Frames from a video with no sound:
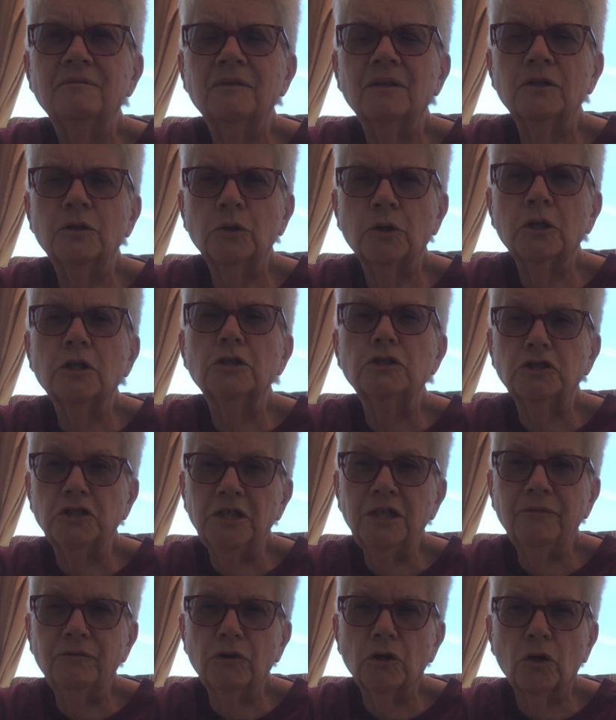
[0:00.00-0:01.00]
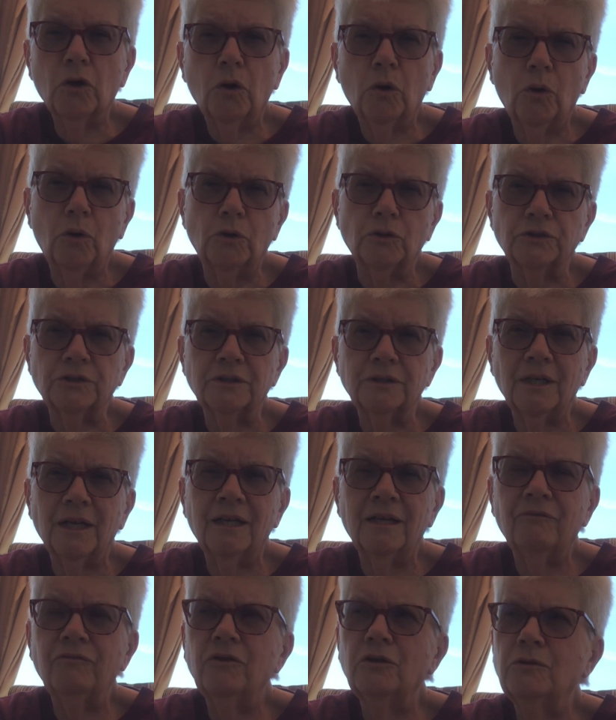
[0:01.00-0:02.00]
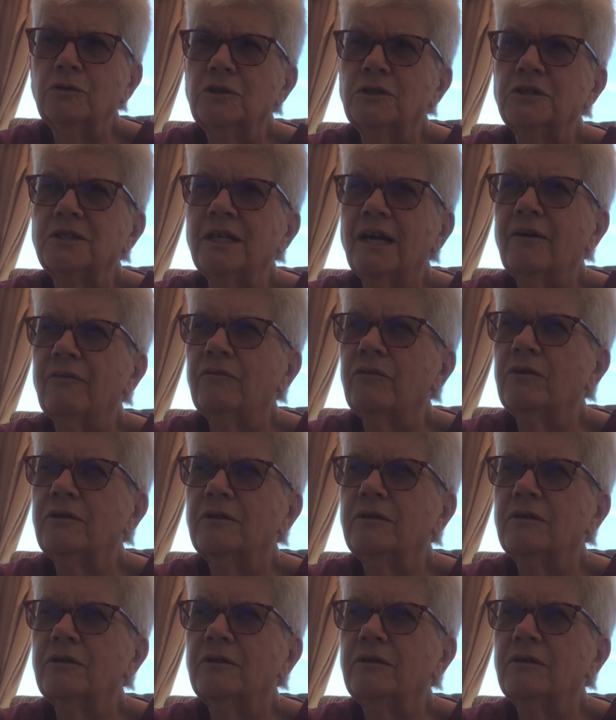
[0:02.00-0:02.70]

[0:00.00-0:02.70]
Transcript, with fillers: you can achieve your goals. And if you just have